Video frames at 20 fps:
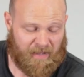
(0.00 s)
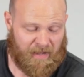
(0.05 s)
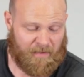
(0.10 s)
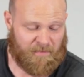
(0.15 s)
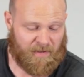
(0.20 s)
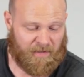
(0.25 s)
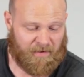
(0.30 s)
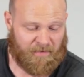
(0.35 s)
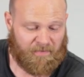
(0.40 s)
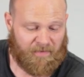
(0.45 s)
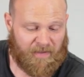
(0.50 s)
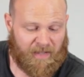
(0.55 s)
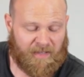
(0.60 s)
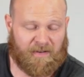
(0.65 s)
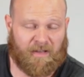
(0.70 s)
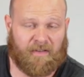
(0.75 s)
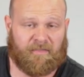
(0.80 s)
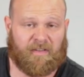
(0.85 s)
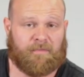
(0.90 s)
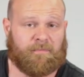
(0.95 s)
I'm not a
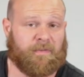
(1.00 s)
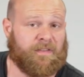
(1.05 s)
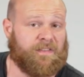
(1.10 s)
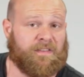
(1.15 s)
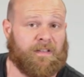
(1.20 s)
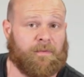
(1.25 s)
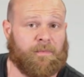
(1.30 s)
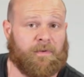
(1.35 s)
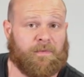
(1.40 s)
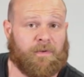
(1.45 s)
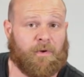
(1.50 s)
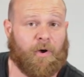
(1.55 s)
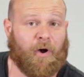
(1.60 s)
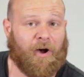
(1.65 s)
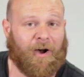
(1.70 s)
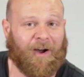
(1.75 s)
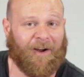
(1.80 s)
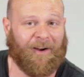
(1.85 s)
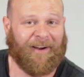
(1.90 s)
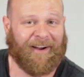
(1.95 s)
fan of it, but some of you
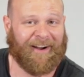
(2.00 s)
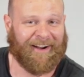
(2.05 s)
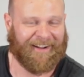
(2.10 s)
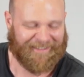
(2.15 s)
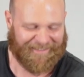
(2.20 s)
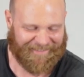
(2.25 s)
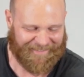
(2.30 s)
are.